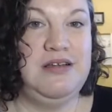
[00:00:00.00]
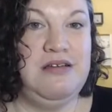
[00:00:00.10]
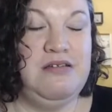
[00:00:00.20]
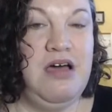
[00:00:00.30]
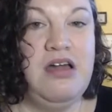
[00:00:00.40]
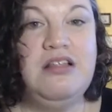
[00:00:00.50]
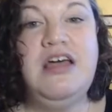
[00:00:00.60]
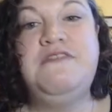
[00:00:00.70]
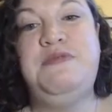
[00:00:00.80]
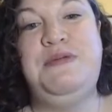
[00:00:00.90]
Not a
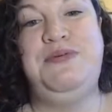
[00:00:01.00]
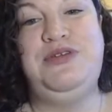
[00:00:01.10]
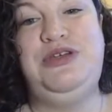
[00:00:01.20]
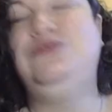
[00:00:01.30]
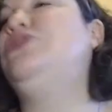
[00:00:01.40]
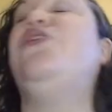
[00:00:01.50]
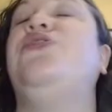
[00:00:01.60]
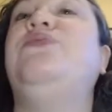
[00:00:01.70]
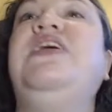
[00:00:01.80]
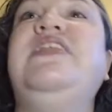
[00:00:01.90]
lot of people use all
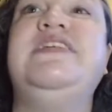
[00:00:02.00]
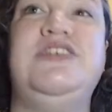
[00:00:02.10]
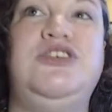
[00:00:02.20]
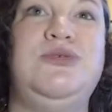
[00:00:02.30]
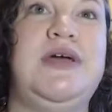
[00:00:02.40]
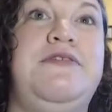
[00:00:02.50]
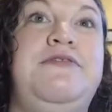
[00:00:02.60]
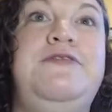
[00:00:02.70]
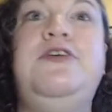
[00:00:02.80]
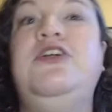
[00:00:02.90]
three unless they're doing a
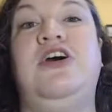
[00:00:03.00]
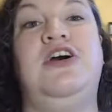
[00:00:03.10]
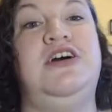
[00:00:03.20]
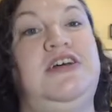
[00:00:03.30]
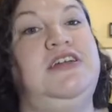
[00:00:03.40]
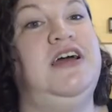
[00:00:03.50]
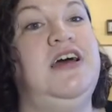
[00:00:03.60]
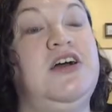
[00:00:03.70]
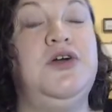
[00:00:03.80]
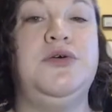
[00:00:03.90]
full-on
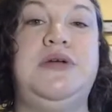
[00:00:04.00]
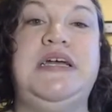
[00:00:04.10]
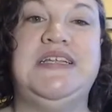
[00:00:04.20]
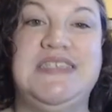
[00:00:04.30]
Korean